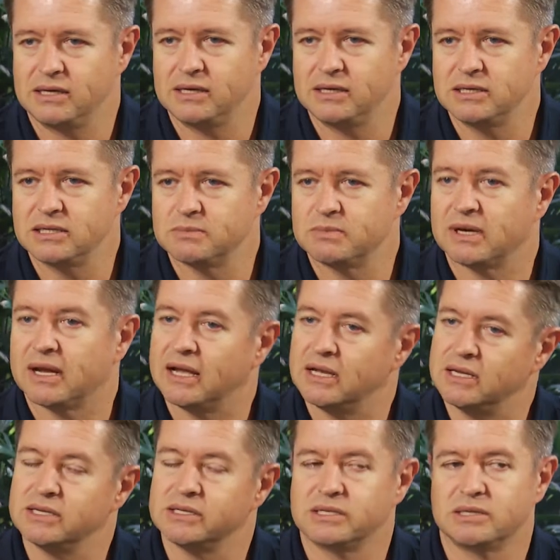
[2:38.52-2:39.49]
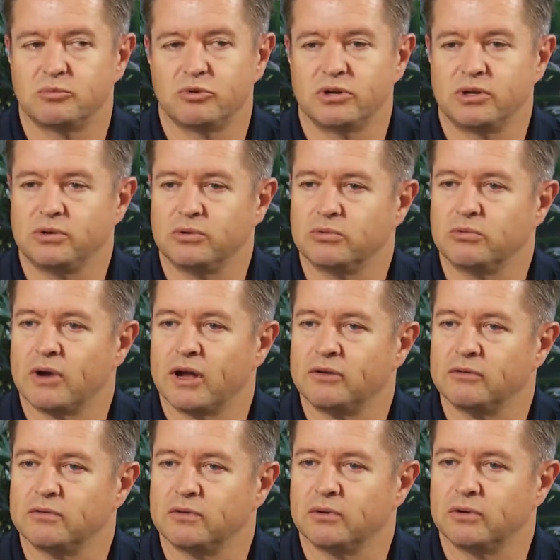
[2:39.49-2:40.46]
years, but 8 years is a pretty good
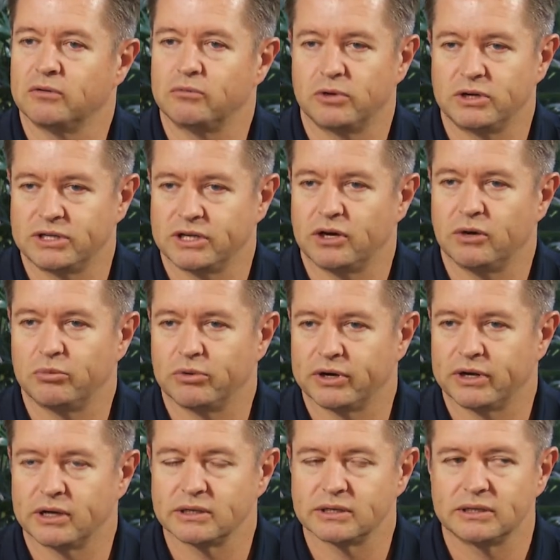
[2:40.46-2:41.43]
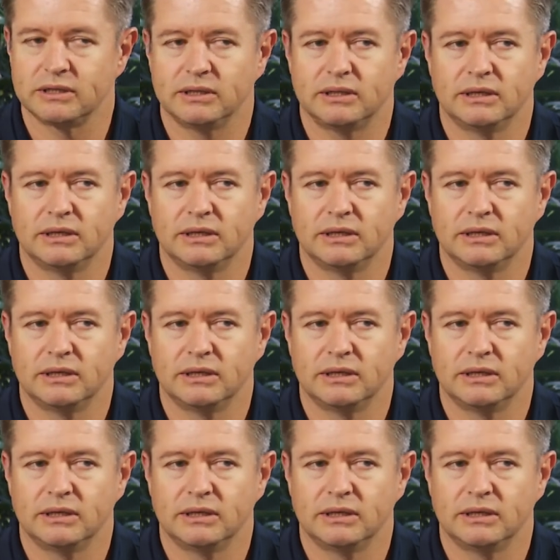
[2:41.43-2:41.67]
run for a retail product.